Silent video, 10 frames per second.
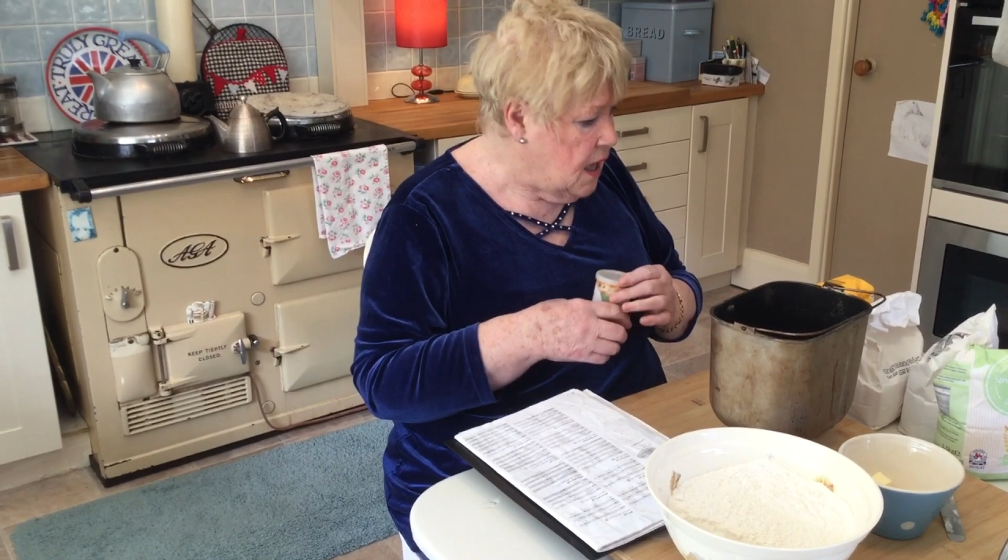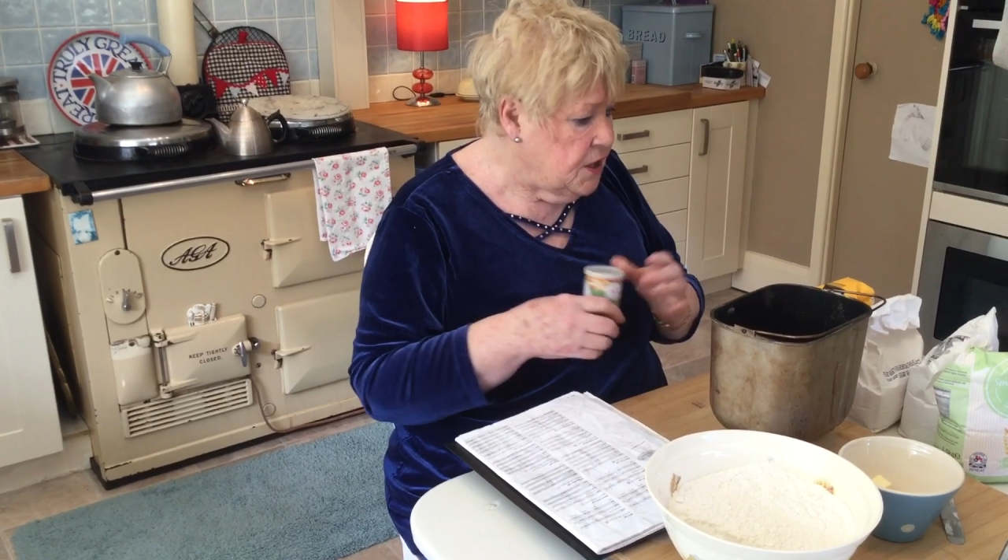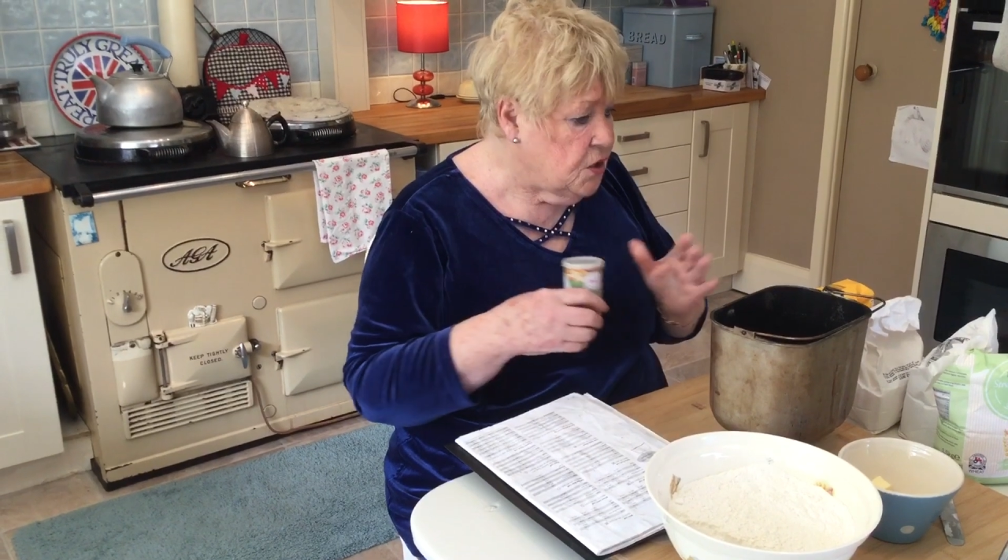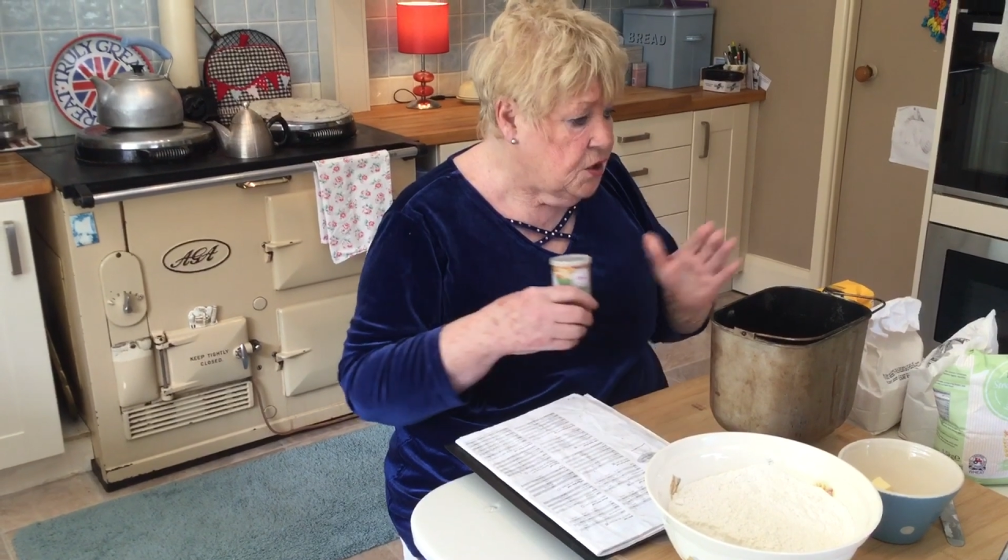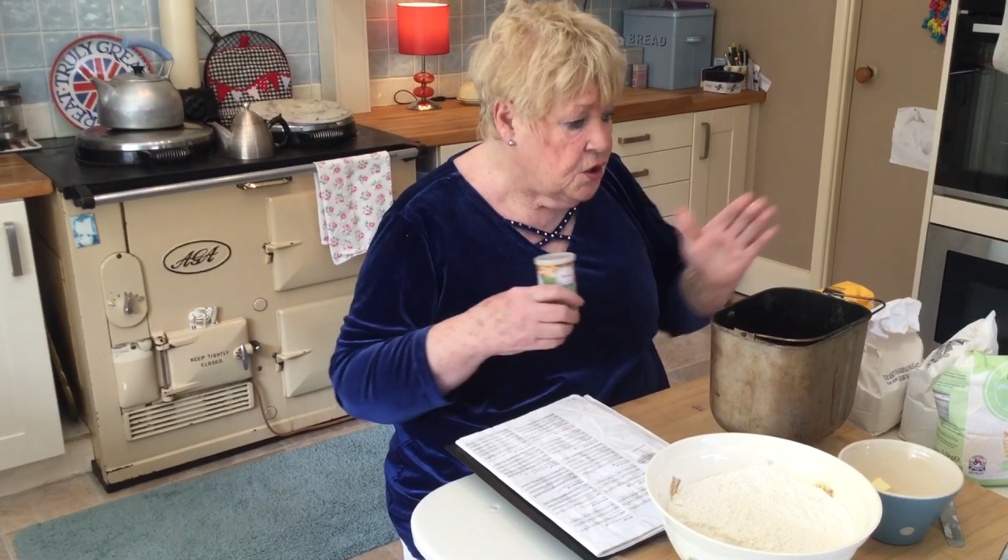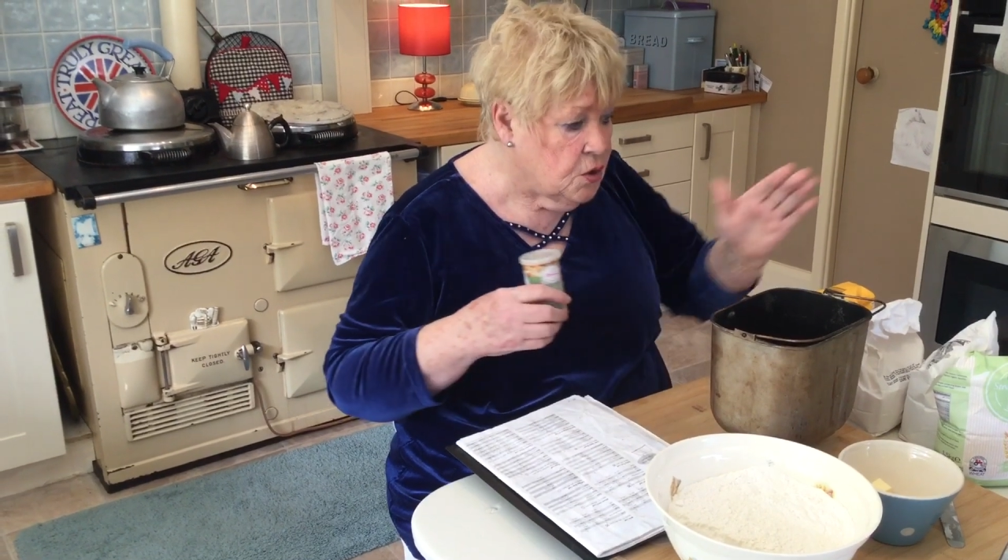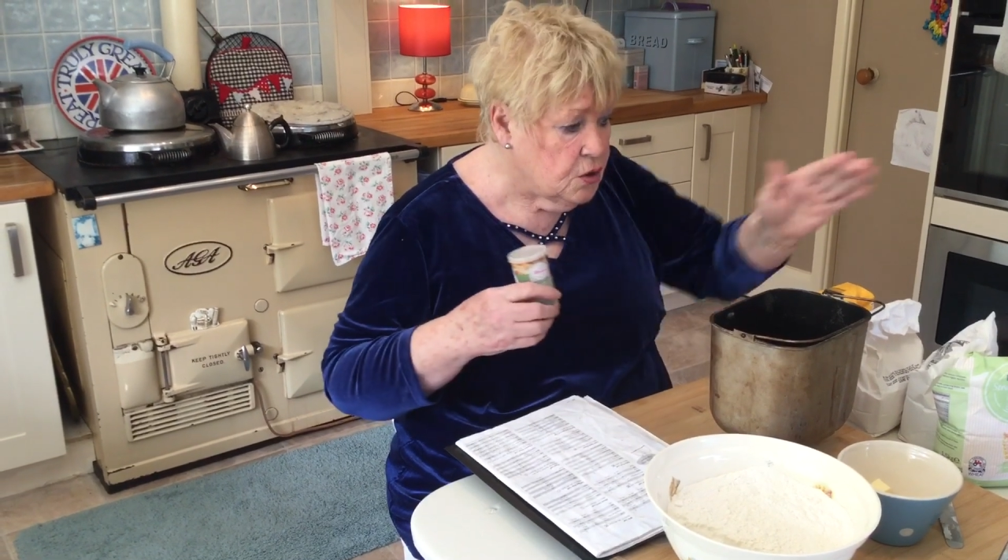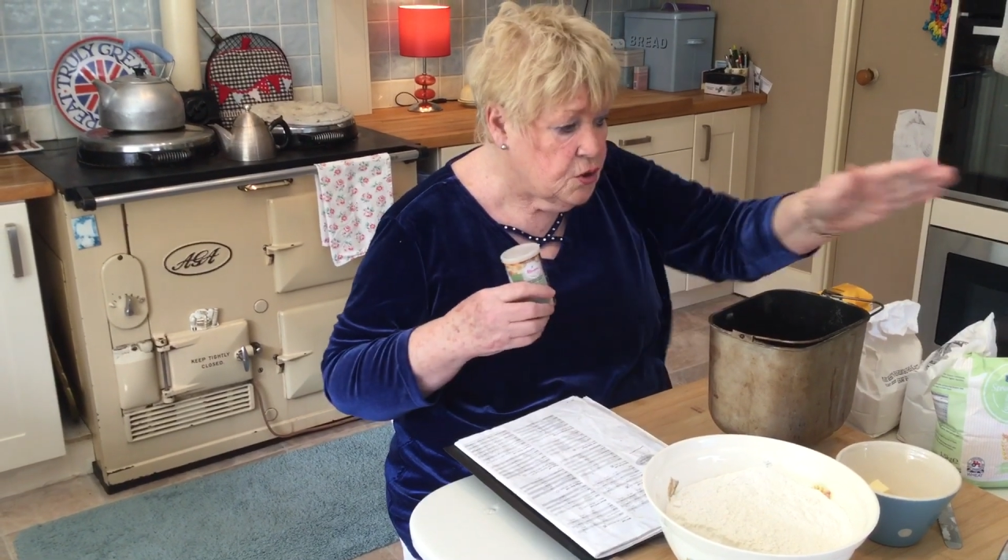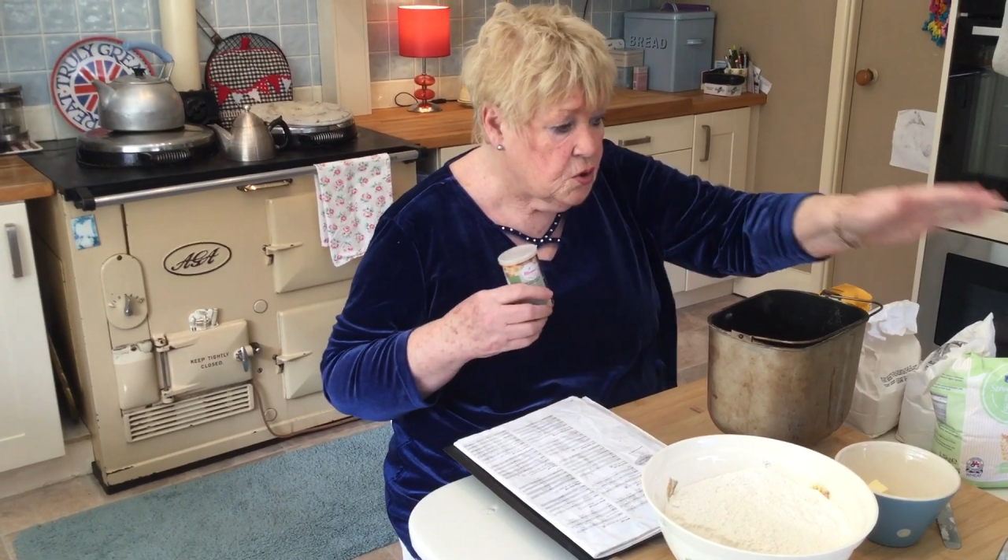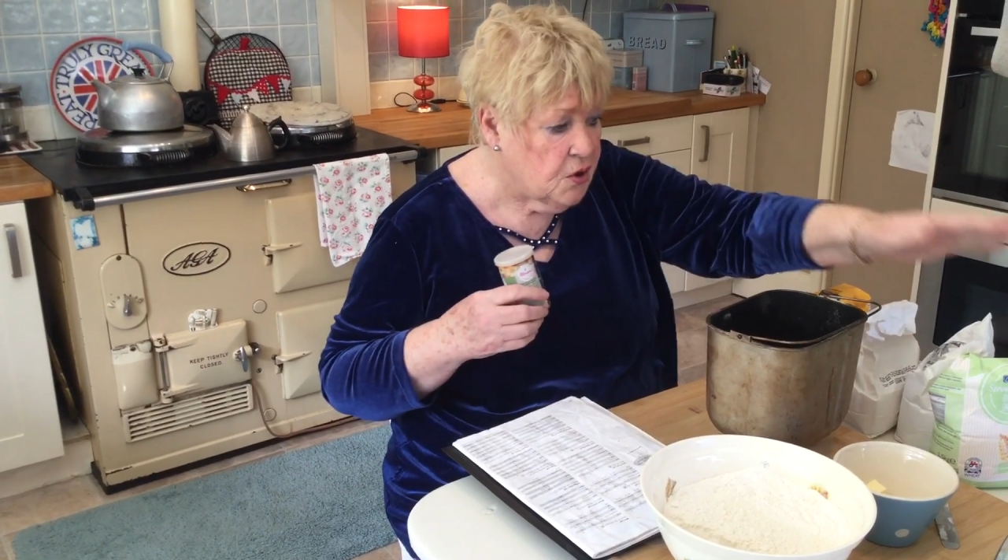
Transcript: You can also